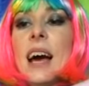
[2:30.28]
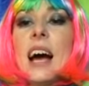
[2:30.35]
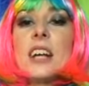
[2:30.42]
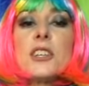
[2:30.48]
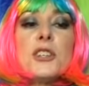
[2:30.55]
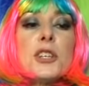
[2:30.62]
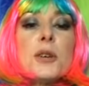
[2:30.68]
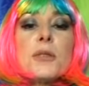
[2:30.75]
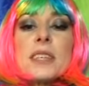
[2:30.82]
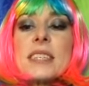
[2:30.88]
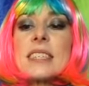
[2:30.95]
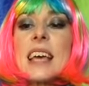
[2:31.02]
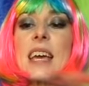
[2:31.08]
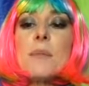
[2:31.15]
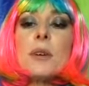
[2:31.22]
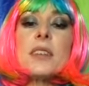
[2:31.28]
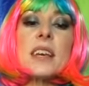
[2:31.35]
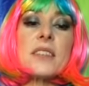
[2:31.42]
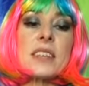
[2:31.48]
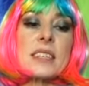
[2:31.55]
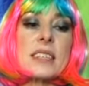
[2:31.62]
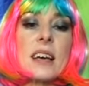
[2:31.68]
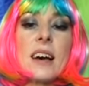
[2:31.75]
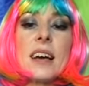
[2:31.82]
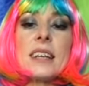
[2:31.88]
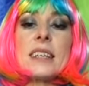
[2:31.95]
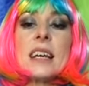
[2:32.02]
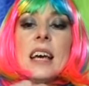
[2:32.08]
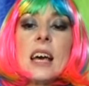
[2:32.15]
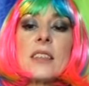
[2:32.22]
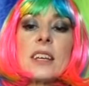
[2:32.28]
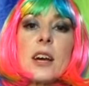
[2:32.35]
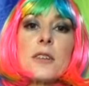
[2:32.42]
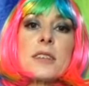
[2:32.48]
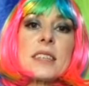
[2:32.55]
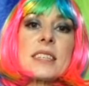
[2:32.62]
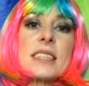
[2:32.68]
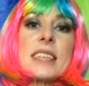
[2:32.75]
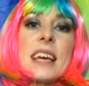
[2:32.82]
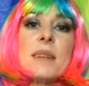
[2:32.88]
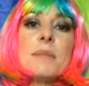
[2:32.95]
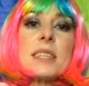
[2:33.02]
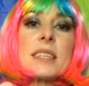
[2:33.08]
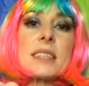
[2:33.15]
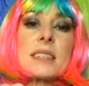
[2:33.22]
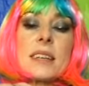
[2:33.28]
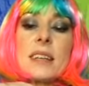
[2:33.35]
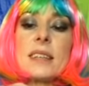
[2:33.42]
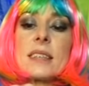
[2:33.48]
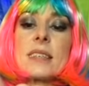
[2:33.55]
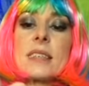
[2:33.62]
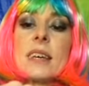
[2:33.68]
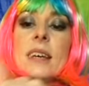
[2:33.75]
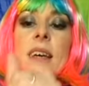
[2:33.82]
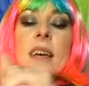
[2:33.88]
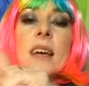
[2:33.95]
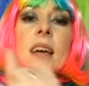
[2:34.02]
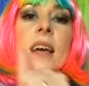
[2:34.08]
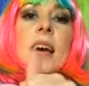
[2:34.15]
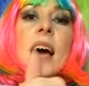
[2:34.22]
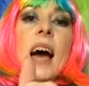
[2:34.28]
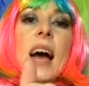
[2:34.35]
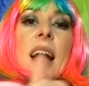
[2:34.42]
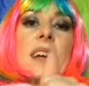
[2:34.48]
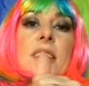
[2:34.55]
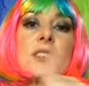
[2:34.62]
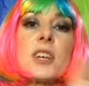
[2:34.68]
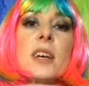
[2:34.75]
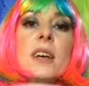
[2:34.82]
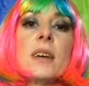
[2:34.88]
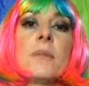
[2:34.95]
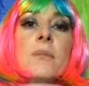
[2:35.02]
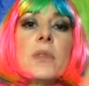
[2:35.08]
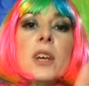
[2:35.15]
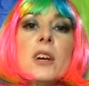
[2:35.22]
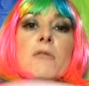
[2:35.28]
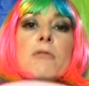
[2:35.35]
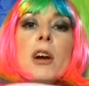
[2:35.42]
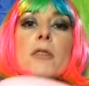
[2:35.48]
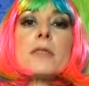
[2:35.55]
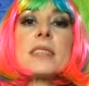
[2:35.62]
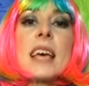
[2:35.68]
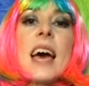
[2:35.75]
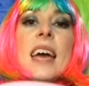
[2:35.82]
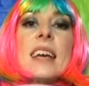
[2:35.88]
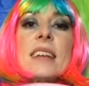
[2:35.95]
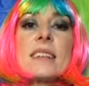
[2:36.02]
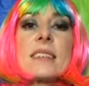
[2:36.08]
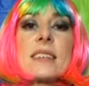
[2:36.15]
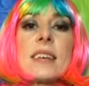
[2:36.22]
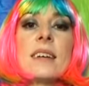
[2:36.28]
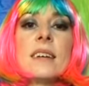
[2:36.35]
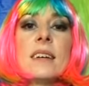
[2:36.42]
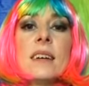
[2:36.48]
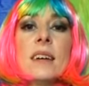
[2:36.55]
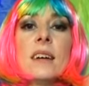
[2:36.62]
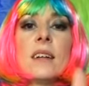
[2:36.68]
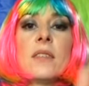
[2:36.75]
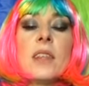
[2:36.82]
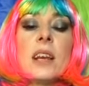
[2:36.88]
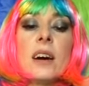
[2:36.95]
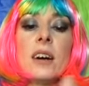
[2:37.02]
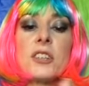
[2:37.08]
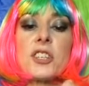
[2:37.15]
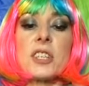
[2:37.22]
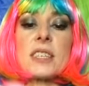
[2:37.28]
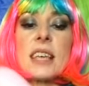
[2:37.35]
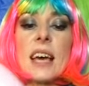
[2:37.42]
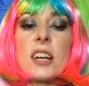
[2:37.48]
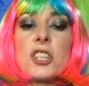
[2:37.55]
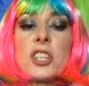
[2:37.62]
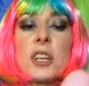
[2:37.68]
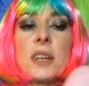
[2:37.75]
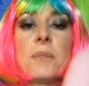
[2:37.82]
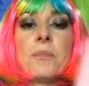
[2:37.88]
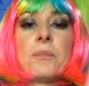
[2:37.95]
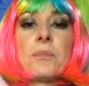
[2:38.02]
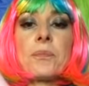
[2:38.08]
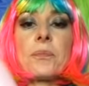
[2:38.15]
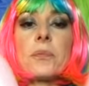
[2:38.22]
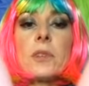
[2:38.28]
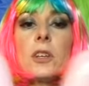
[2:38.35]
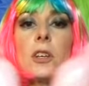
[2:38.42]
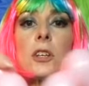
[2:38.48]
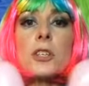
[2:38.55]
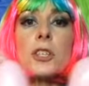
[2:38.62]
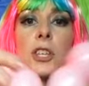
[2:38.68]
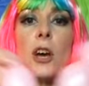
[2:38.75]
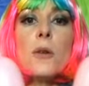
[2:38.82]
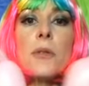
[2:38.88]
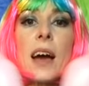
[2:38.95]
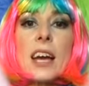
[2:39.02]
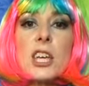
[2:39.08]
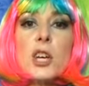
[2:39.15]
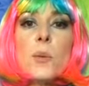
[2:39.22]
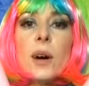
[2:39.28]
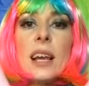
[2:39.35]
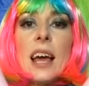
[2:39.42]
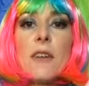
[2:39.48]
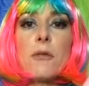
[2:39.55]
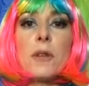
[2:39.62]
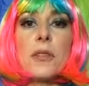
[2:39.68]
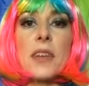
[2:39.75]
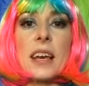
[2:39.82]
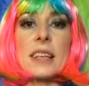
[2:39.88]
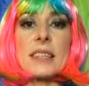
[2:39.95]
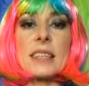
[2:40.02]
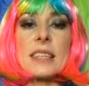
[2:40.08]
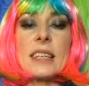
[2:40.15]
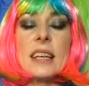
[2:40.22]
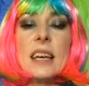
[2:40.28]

And you do the same on the other side, so go to the same distance and rotate the larger section so that you are left with this.